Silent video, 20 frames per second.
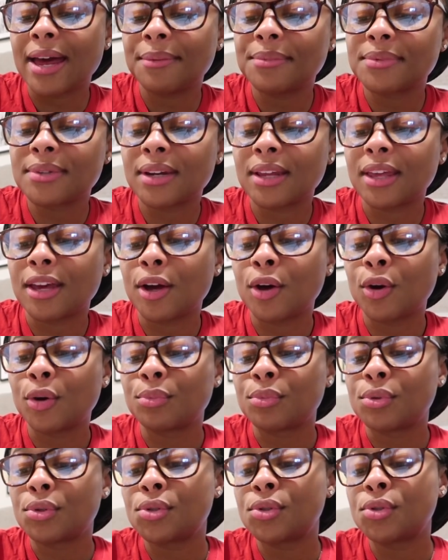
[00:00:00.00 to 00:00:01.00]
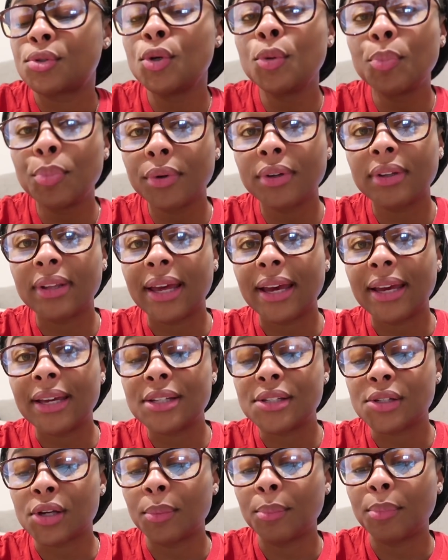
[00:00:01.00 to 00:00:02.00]
Adam's gonna get home super
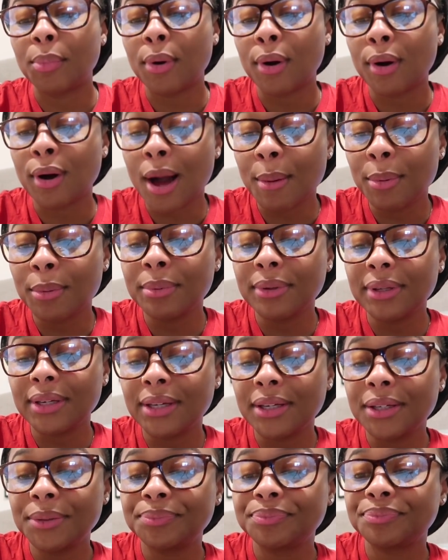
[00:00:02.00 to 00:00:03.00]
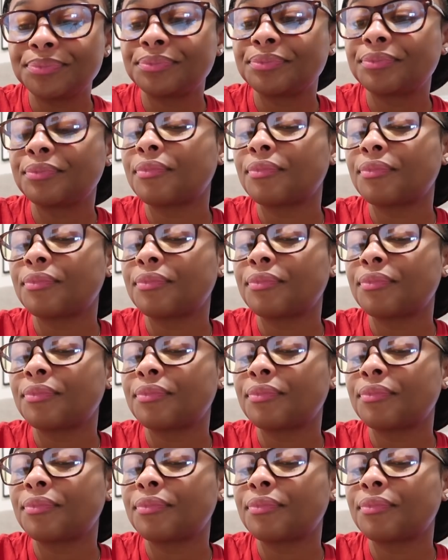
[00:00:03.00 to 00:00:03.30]
late. So I'm probably